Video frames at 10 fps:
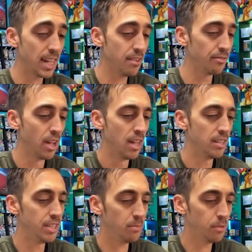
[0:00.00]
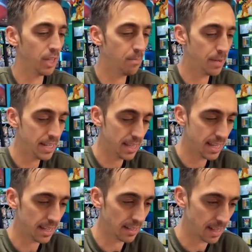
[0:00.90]
I've doubled up
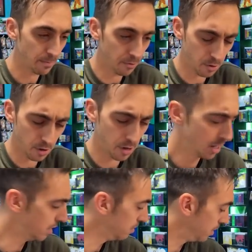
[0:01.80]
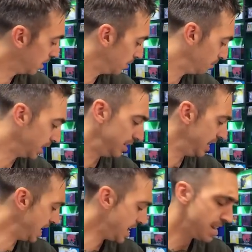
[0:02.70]
anything except for the
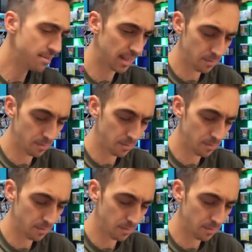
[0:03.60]
Dedenne.